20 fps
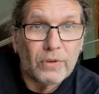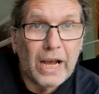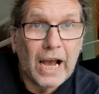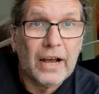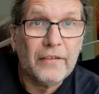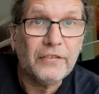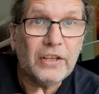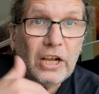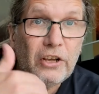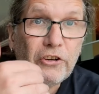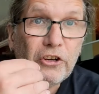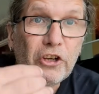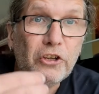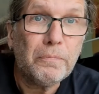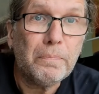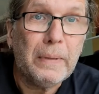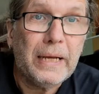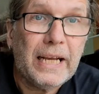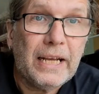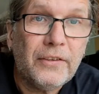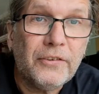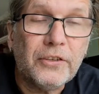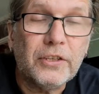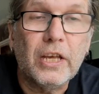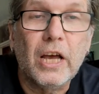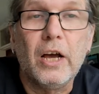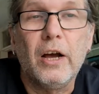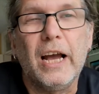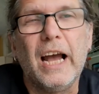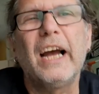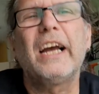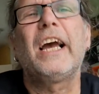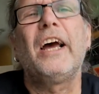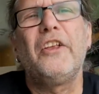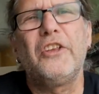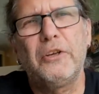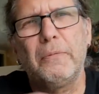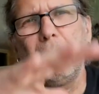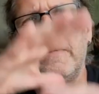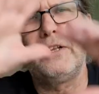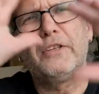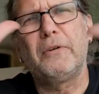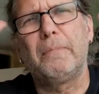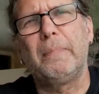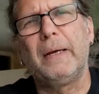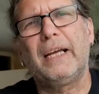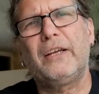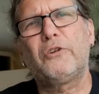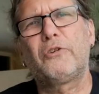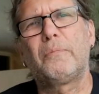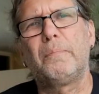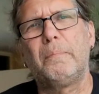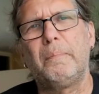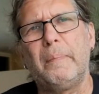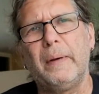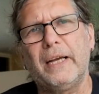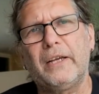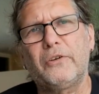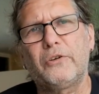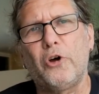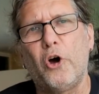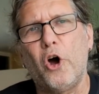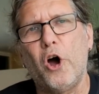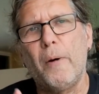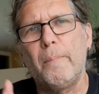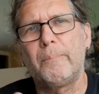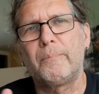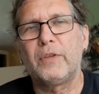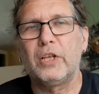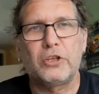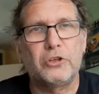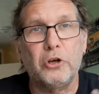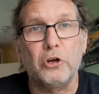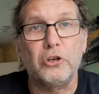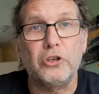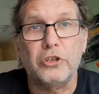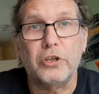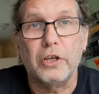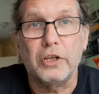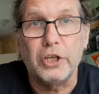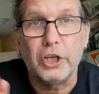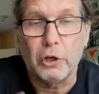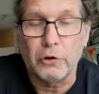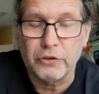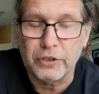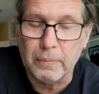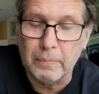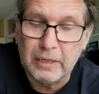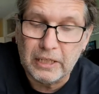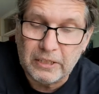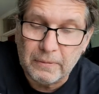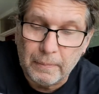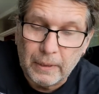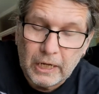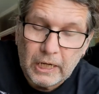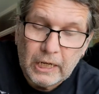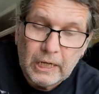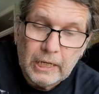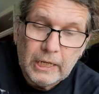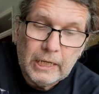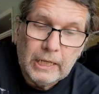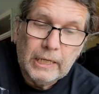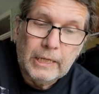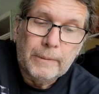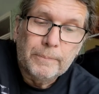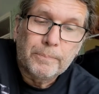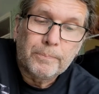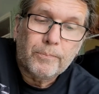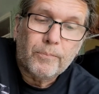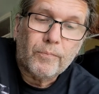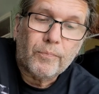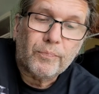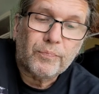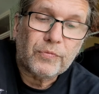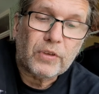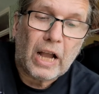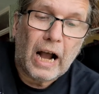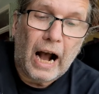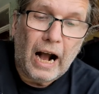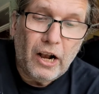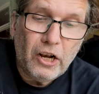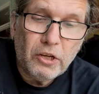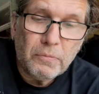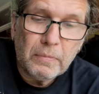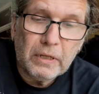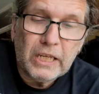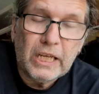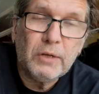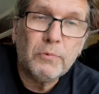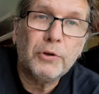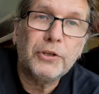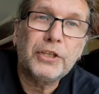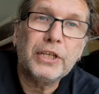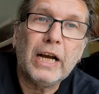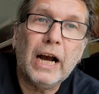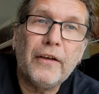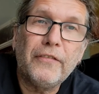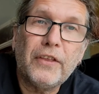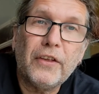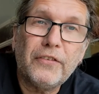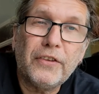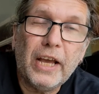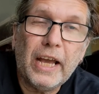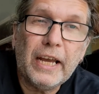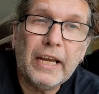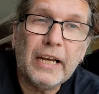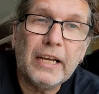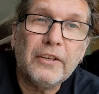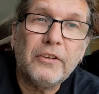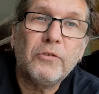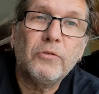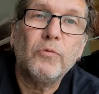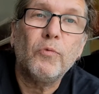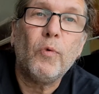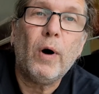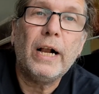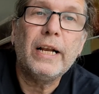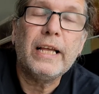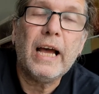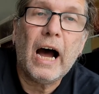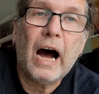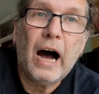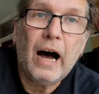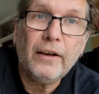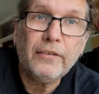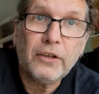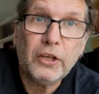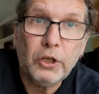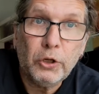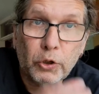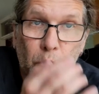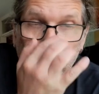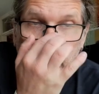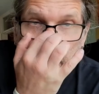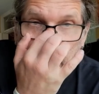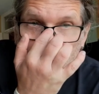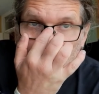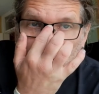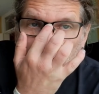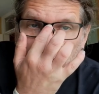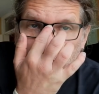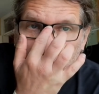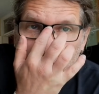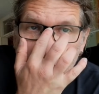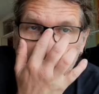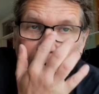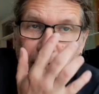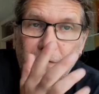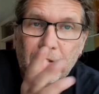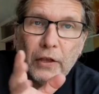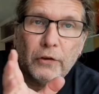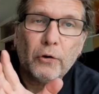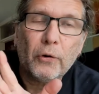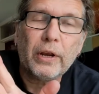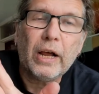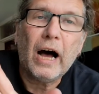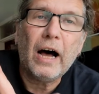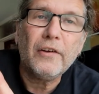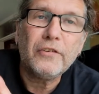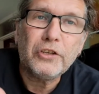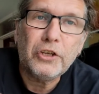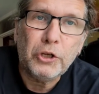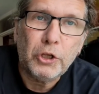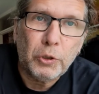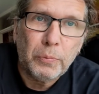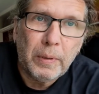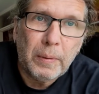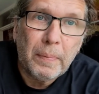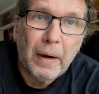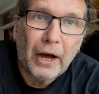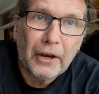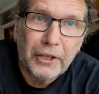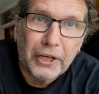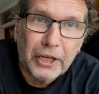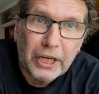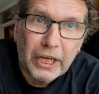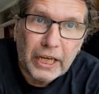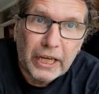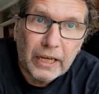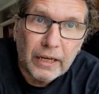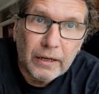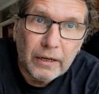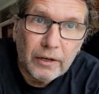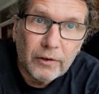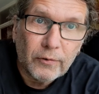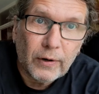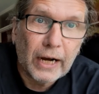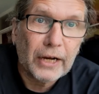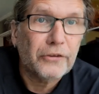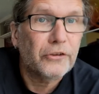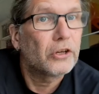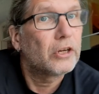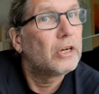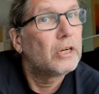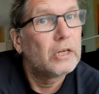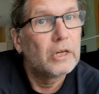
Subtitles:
And that just means, again, it's a big term, it's just, symbolism. Ultimately, what the guides are saying is, while they're asking you to be proactive, they're not asking you to be panicky, right?